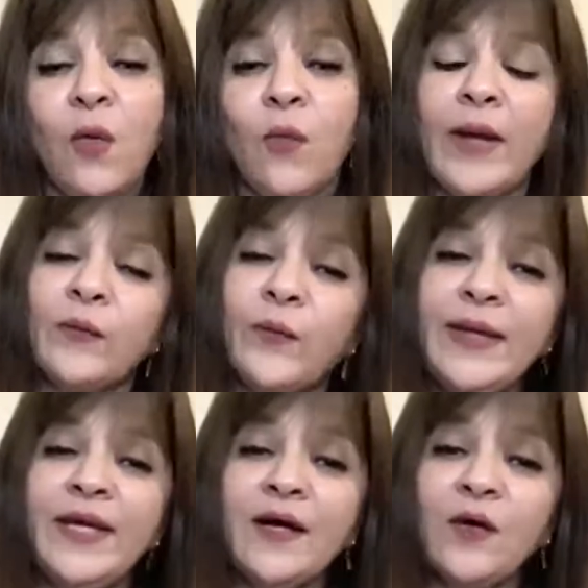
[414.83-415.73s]
when
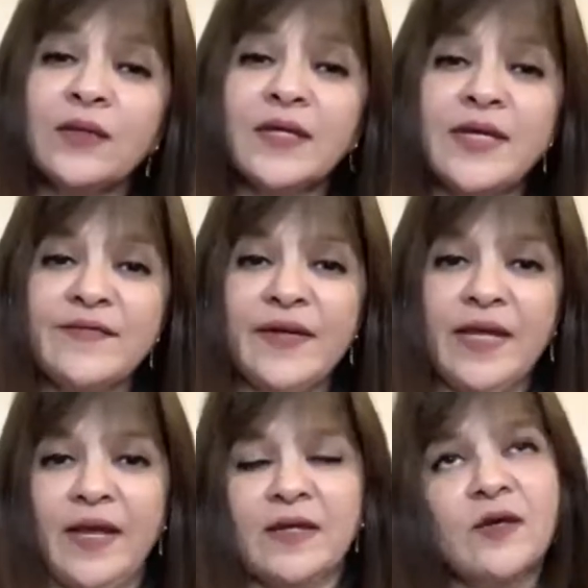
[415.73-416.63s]
we are on the
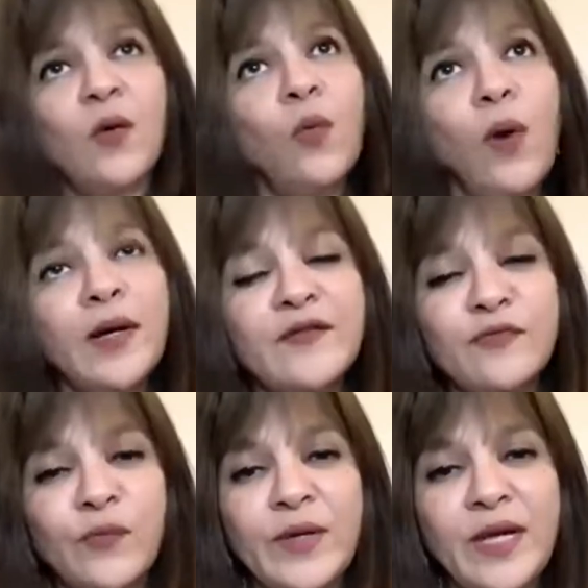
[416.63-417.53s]
giving end, what
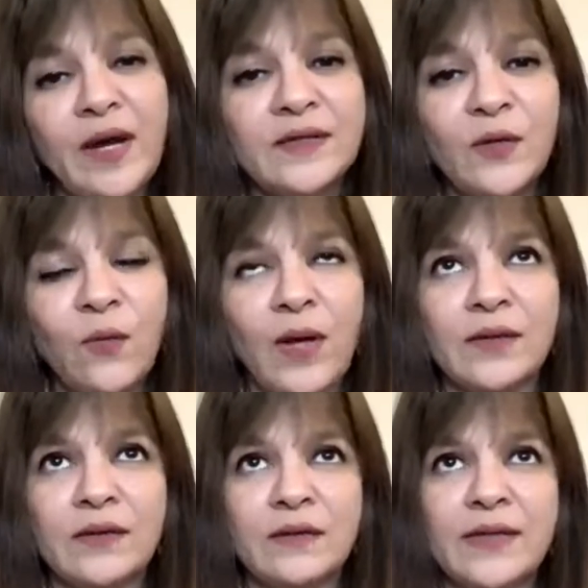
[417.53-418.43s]
if we are the
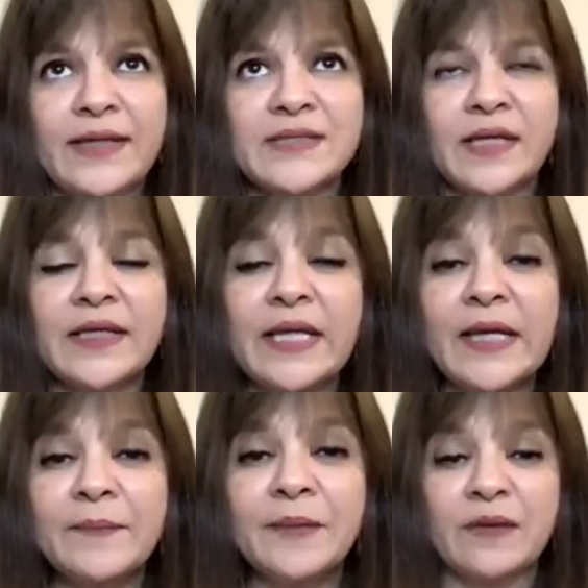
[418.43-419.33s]
one that is
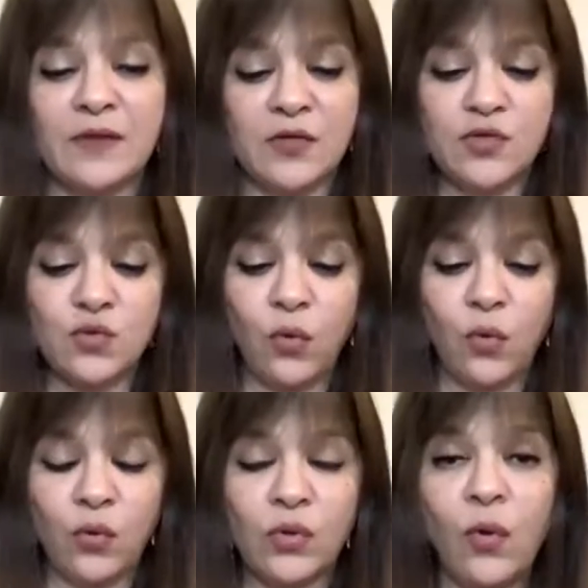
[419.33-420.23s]
unable to
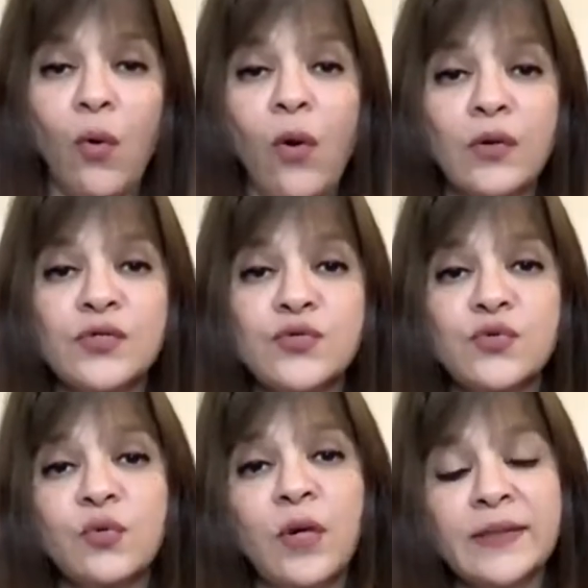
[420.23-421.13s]
hold on to